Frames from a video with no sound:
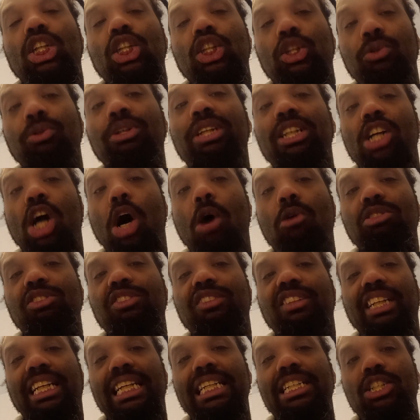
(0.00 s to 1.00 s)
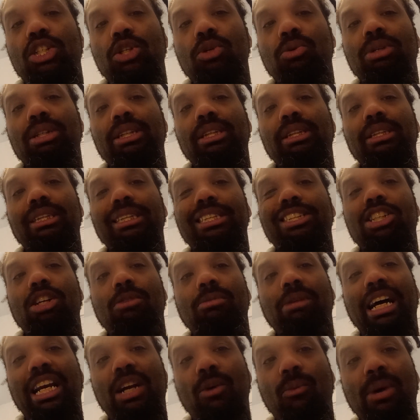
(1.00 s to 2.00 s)
you can always relate to it some
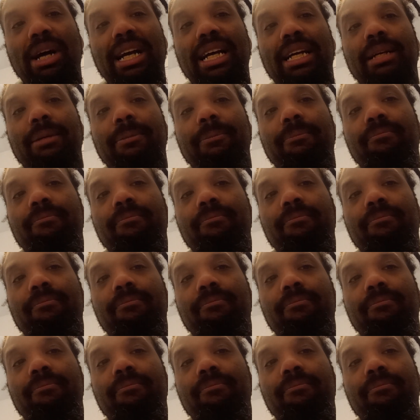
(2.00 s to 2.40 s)
kind of way.